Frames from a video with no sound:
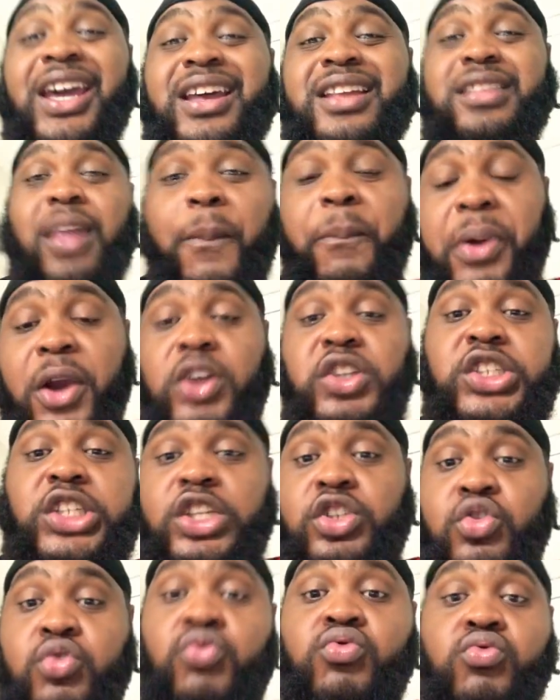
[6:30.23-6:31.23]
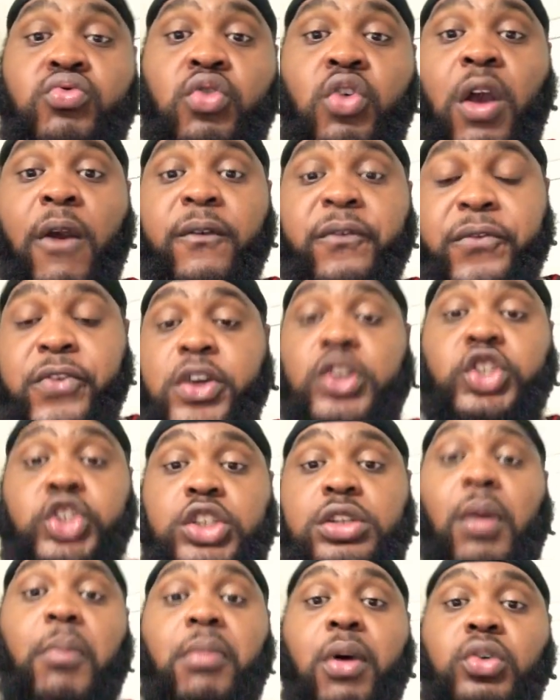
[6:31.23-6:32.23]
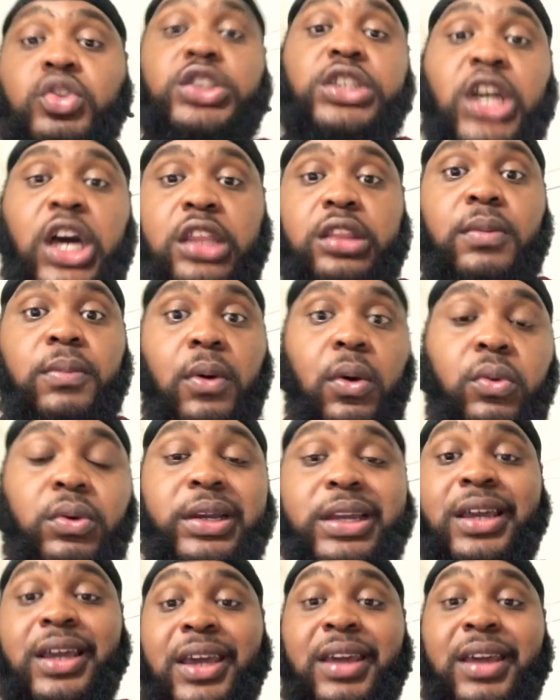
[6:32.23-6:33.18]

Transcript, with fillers: The person you feel the most comfortable with